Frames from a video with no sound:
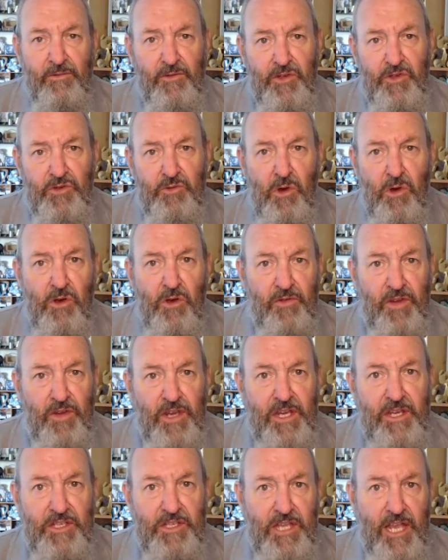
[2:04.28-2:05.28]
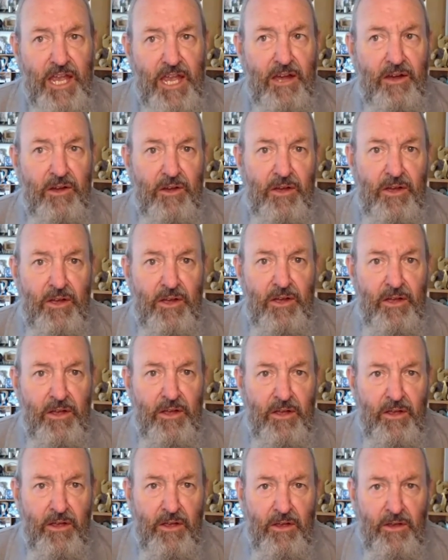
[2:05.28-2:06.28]
For 12 years now,
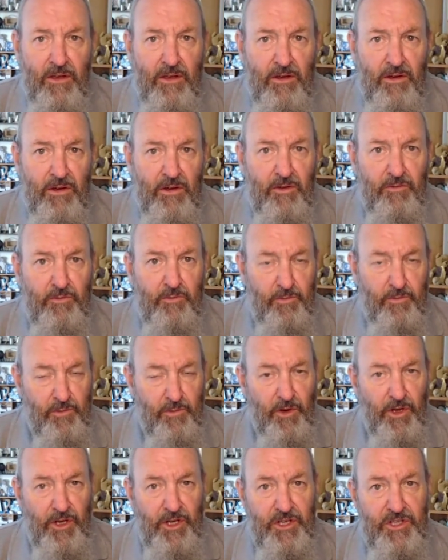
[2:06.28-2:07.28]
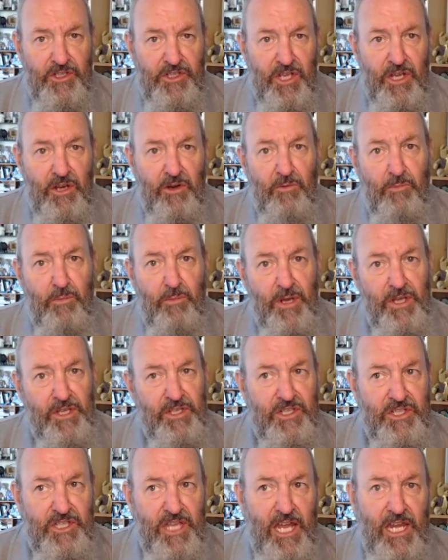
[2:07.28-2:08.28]
I've been
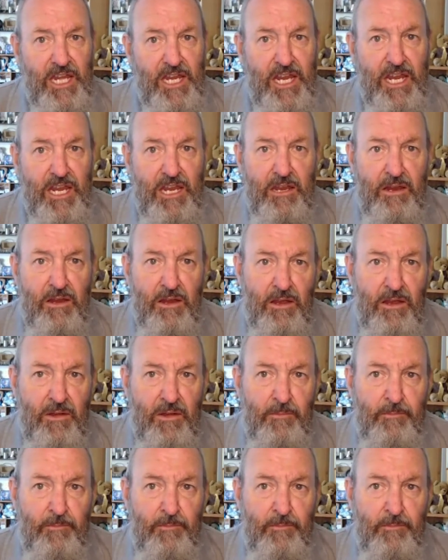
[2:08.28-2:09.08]
studying